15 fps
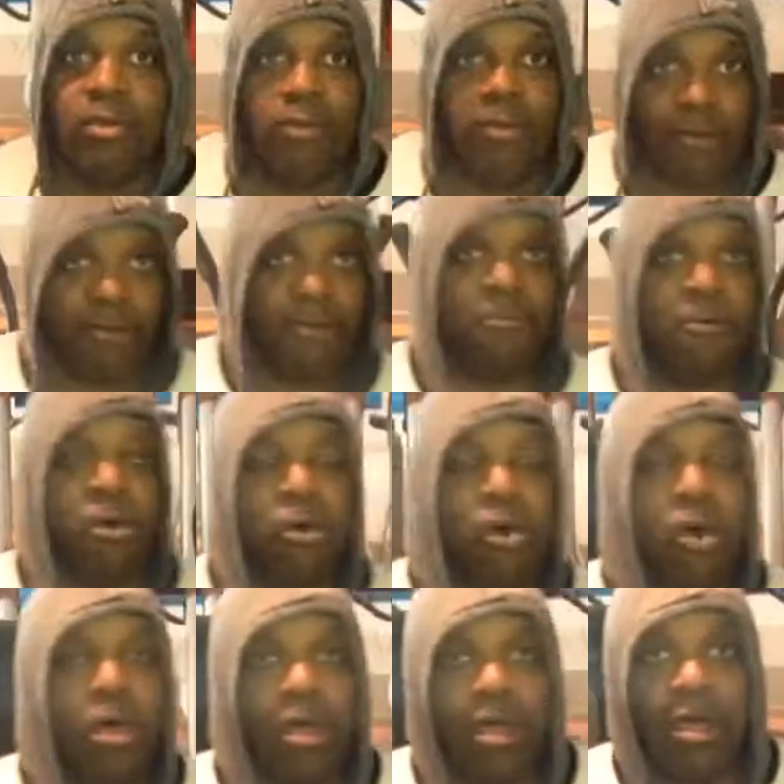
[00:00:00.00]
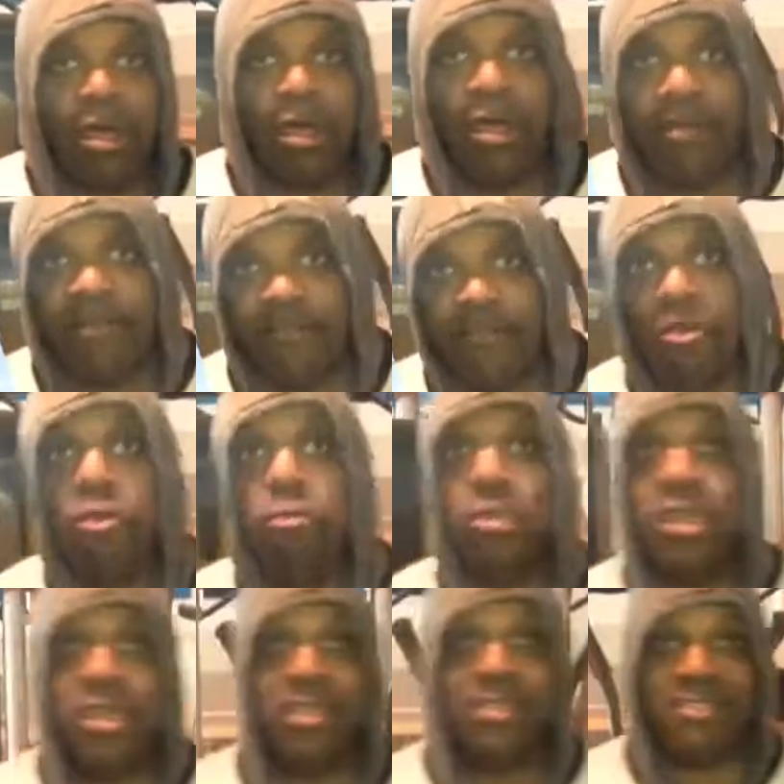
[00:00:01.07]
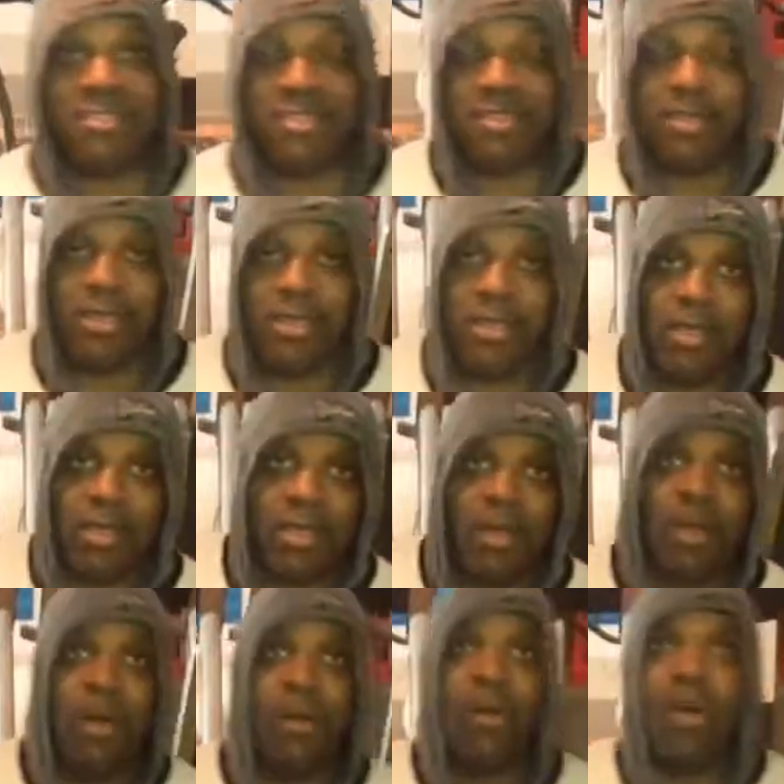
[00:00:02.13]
just for 2 minutes.